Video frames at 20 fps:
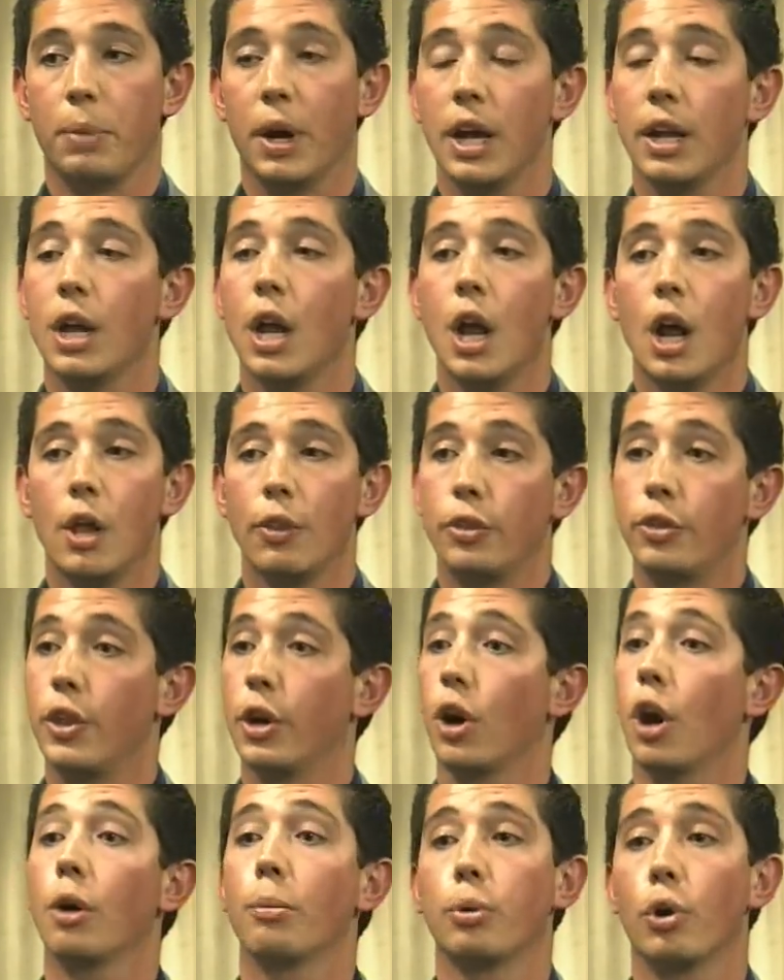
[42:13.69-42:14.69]
But
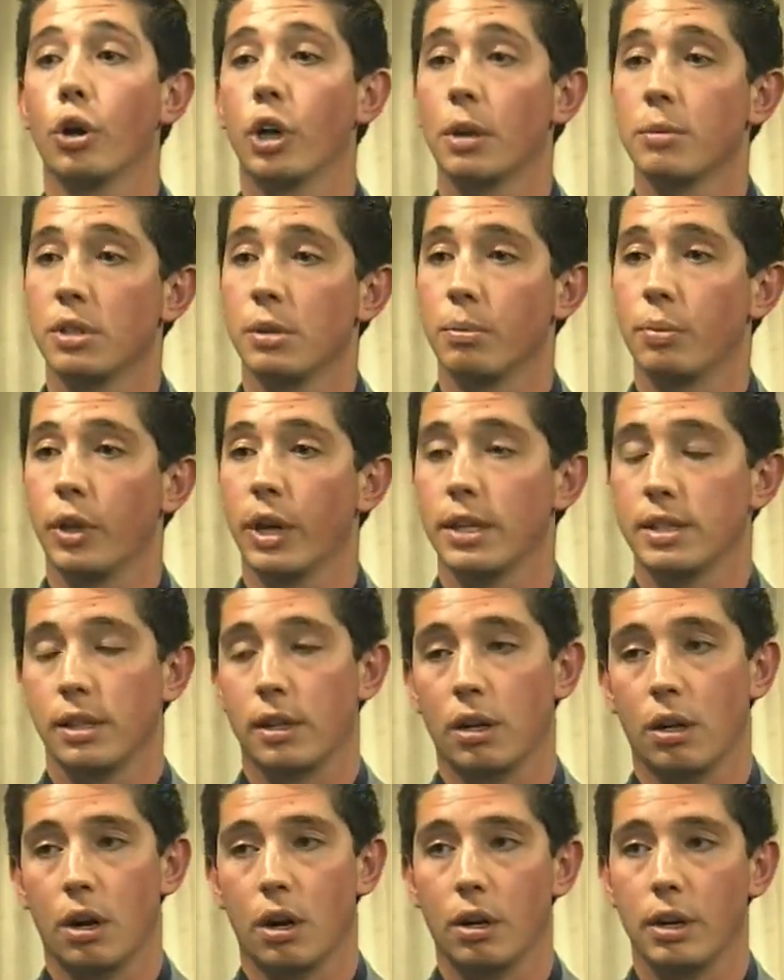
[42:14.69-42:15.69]
there are programs in place
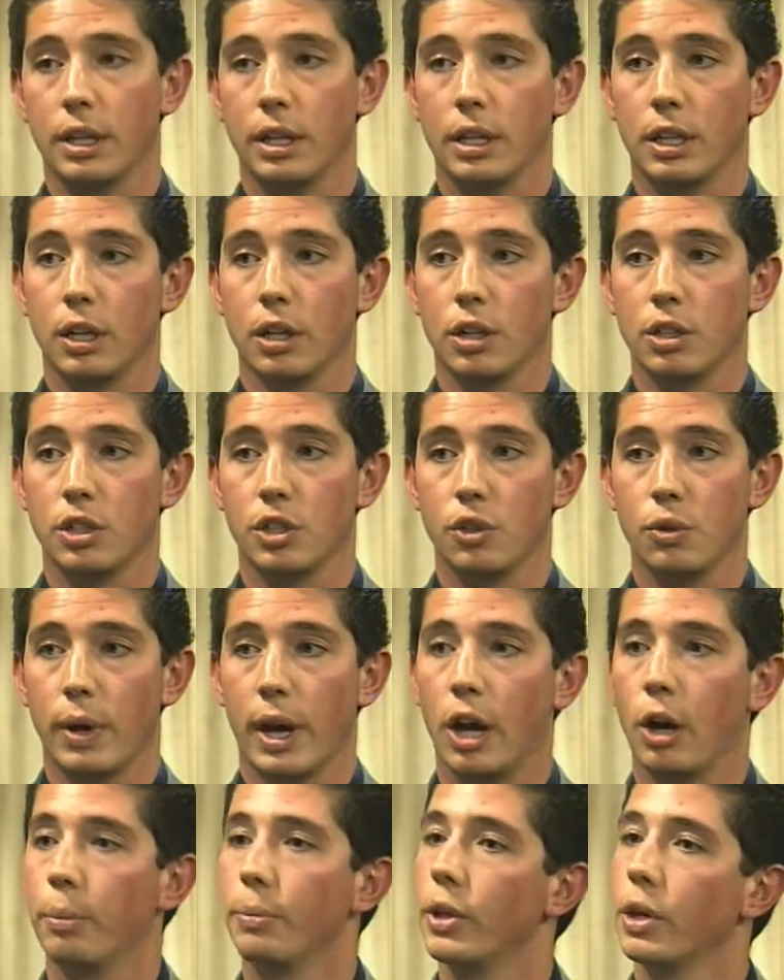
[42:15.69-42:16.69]
that are already here to
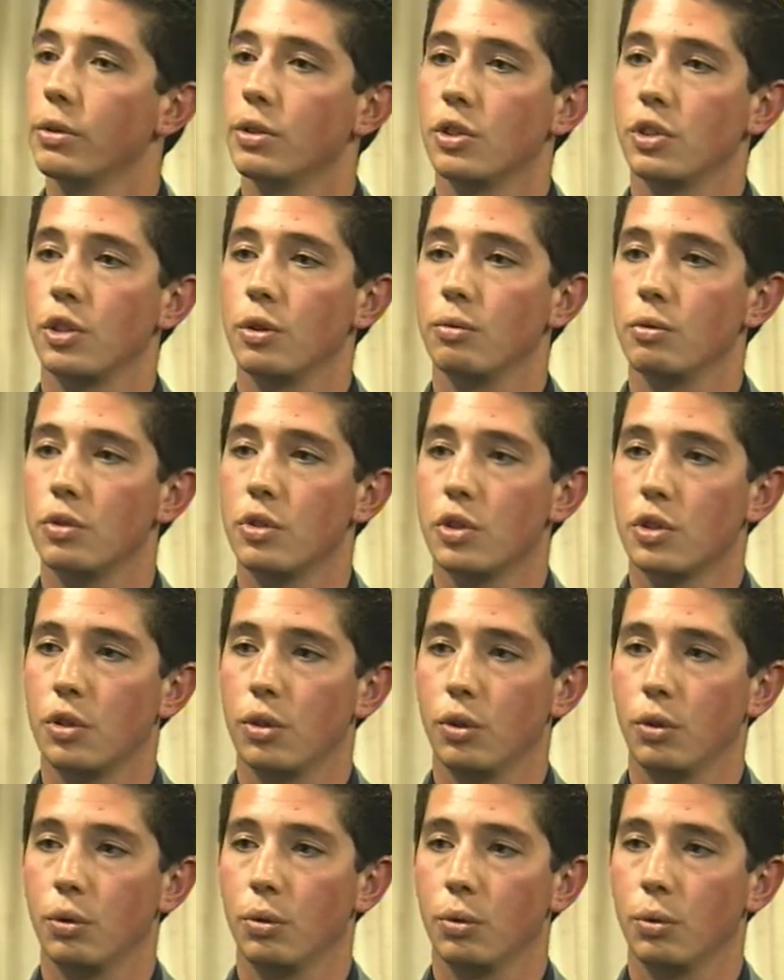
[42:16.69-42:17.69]
help those students
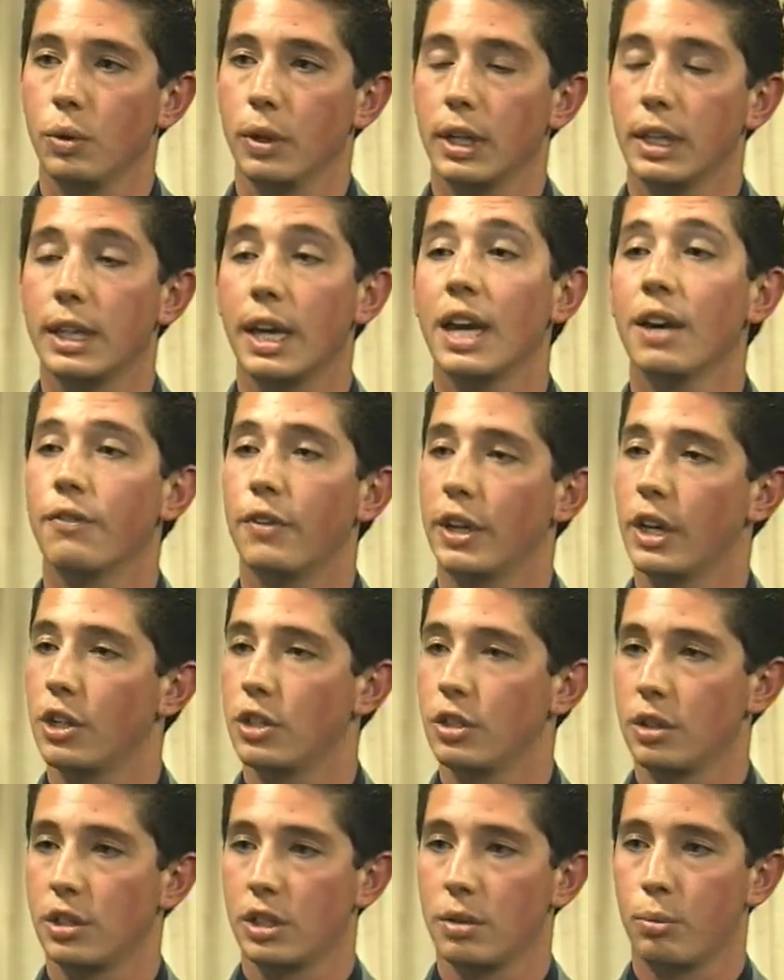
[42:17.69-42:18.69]
who can't
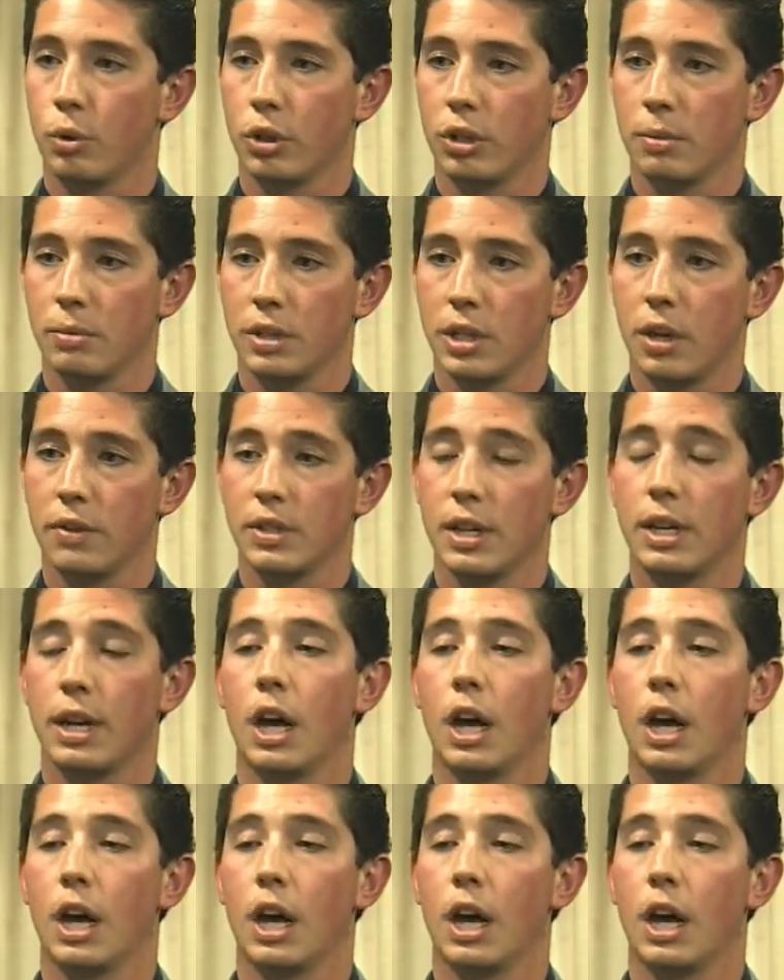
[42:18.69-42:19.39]
financially support themselves cool.